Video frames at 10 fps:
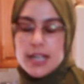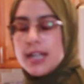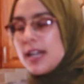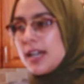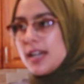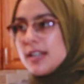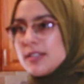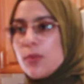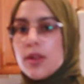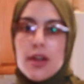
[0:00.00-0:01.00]
It is
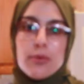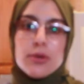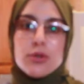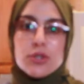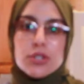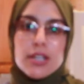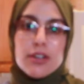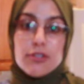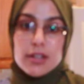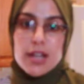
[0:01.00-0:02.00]
the one that we usually
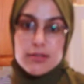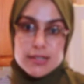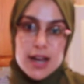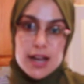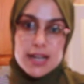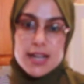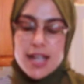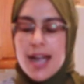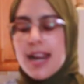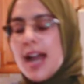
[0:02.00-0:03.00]
grill outside,
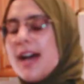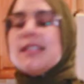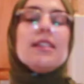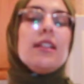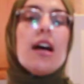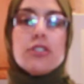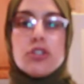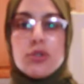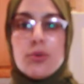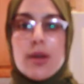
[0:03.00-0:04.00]
and it has a lot to
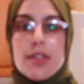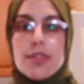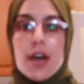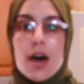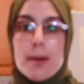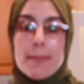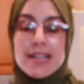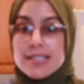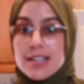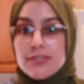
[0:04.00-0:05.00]
do with
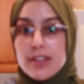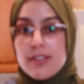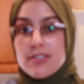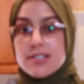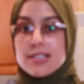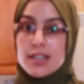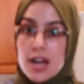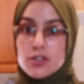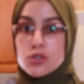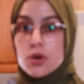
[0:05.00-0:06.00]
Mexican flavors,
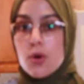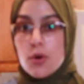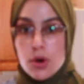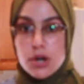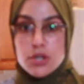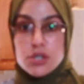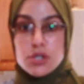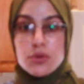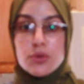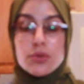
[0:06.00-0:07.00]
cilantro, orange
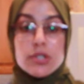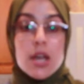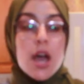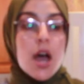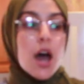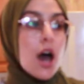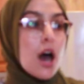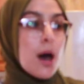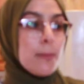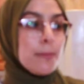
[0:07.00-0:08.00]
juice.
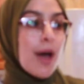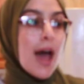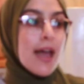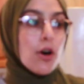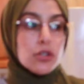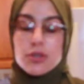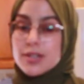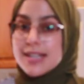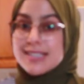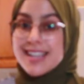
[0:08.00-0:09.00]
I also
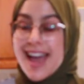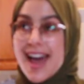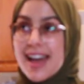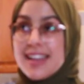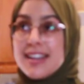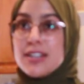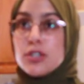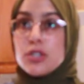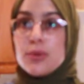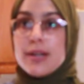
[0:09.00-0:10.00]
like to add
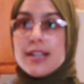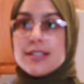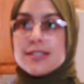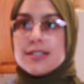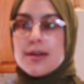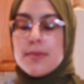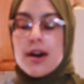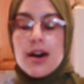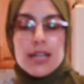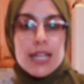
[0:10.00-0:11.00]
into it some
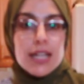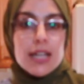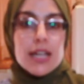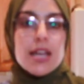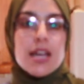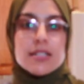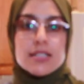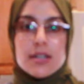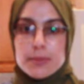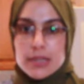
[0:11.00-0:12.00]
honey,
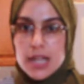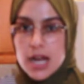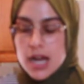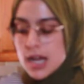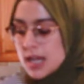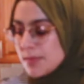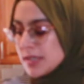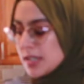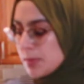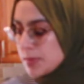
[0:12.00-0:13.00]
some lime,
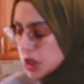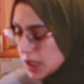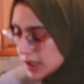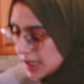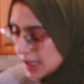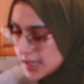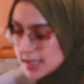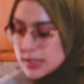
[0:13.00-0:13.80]
some chilies.